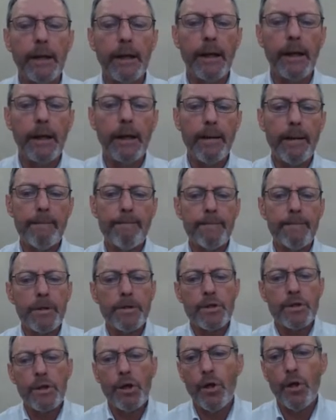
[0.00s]
Um,
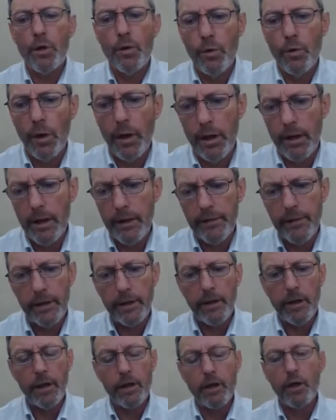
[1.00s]
so uh,
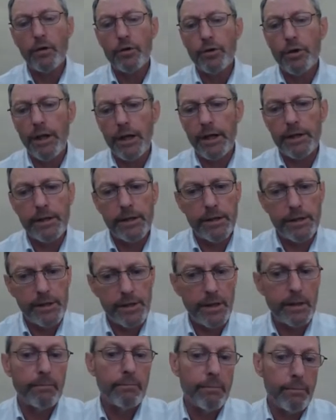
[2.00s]
there are contractors
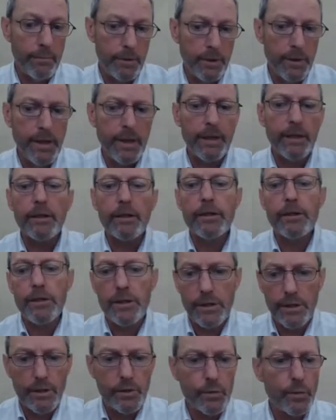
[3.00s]
in the
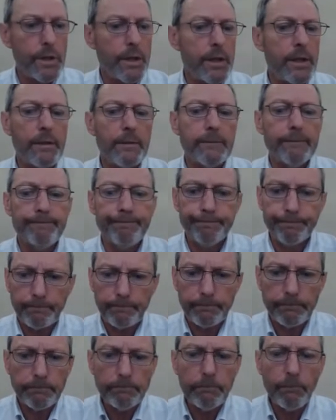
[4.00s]
Netherlands, in Sweden,
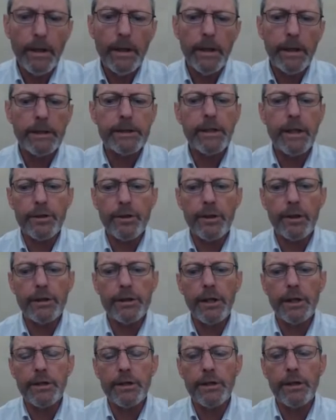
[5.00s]
etc.,
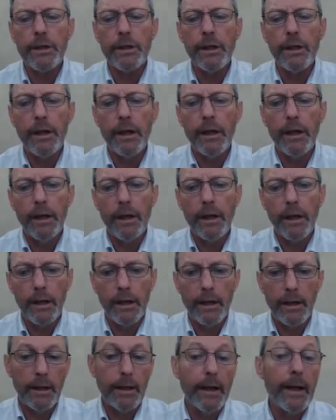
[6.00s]
etc.,
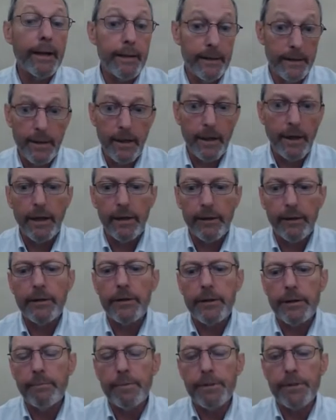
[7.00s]
uh, and in
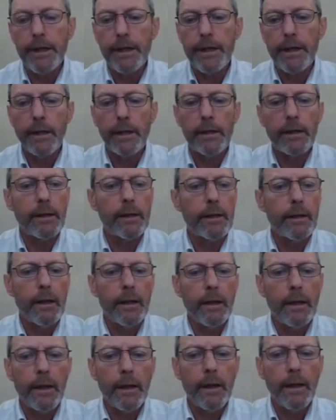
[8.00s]
Ireland in particular,
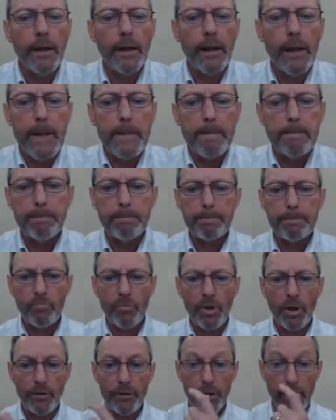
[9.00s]
um,
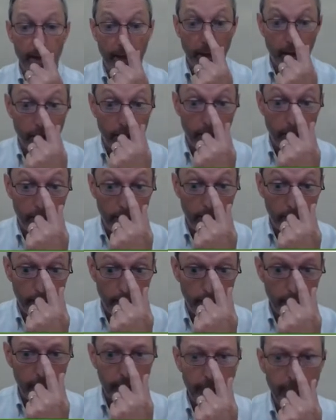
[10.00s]
that are
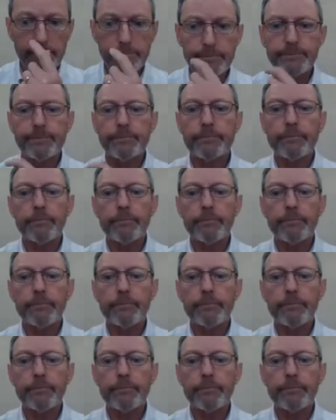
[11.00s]
um,